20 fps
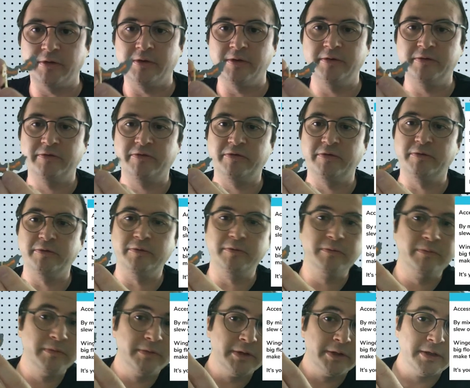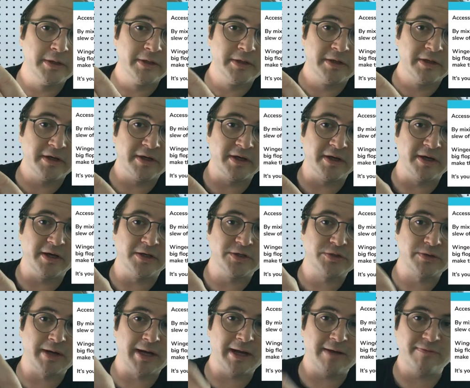onto uh, a
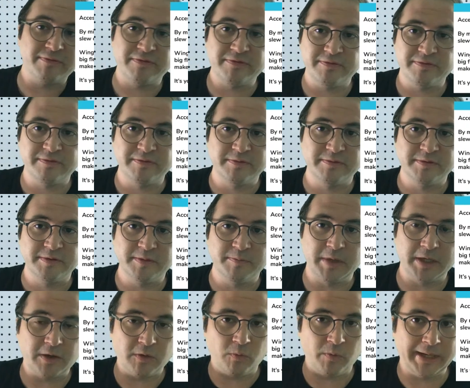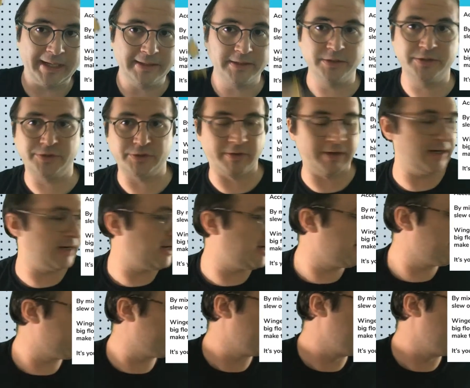giraffe, make a winged giraffe,